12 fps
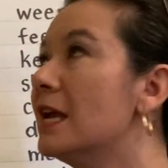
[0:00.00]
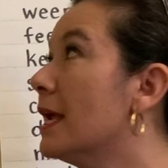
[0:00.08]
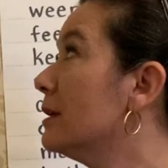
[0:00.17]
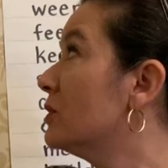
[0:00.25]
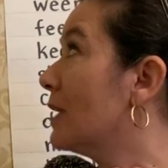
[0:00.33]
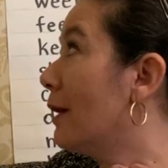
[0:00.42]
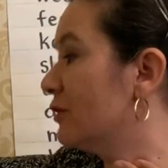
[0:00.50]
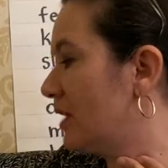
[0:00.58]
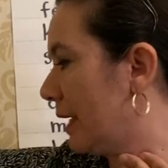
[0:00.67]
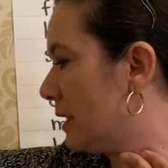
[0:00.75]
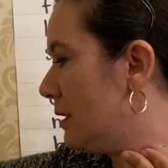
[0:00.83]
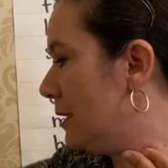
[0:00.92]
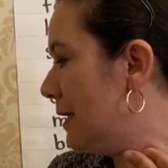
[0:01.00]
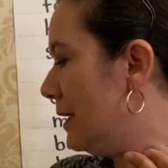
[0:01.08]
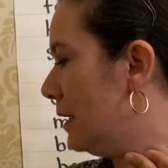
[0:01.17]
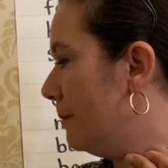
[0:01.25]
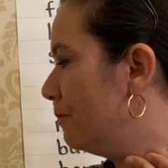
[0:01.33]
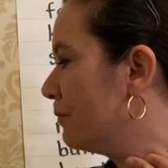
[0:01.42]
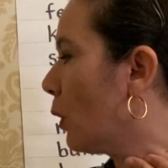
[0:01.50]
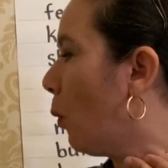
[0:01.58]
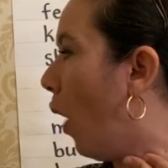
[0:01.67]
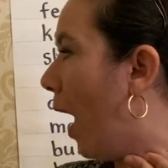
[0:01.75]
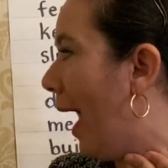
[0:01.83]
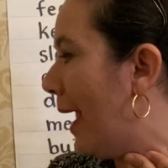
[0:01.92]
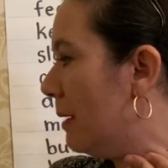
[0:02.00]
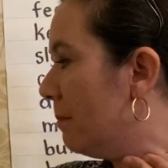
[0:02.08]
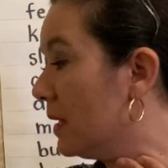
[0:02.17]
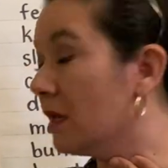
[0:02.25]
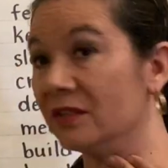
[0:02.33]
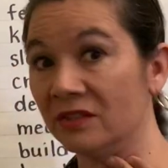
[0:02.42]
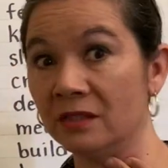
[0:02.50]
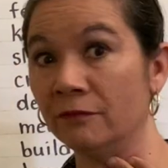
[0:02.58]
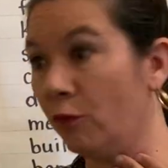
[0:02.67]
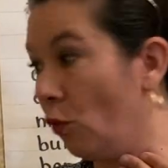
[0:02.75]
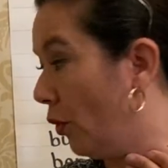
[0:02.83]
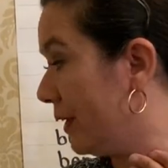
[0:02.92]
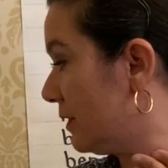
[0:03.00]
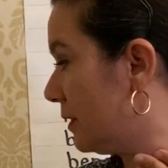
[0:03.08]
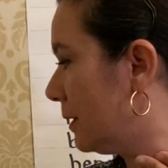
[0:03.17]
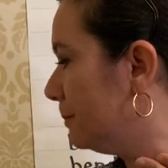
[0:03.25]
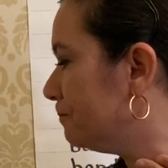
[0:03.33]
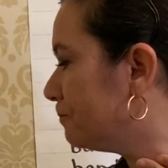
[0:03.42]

It sounds like a D. Why? Because it's voiced.